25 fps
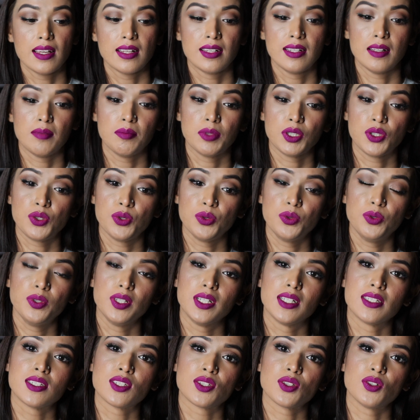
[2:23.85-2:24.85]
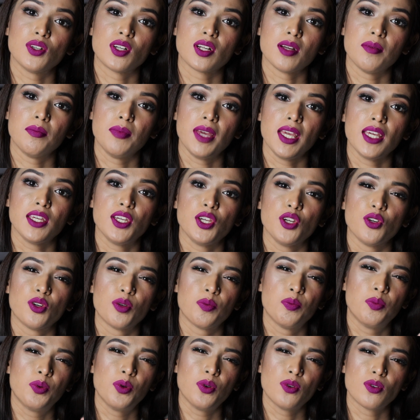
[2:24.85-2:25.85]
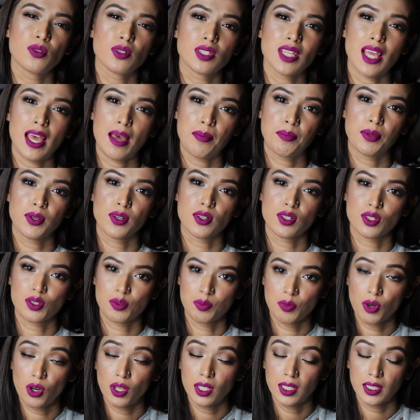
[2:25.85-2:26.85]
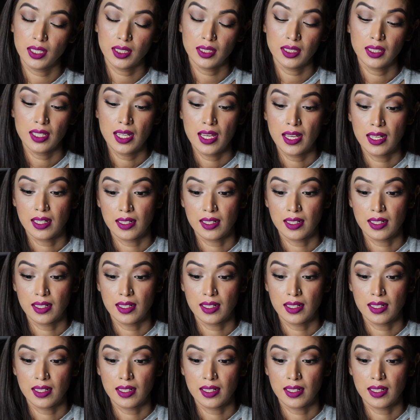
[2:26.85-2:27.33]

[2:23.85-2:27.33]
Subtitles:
Number two, it's gonna make your pores appear smaller.